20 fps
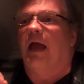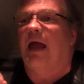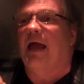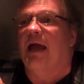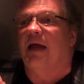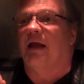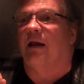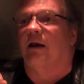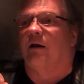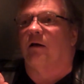
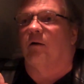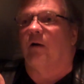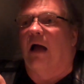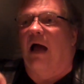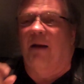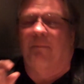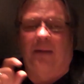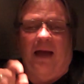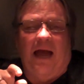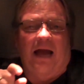And
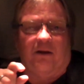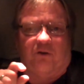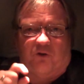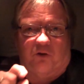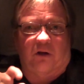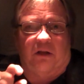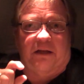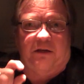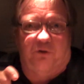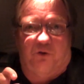I'm
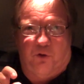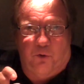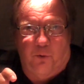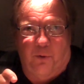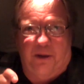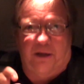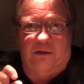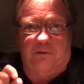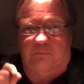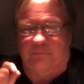actually
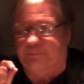doing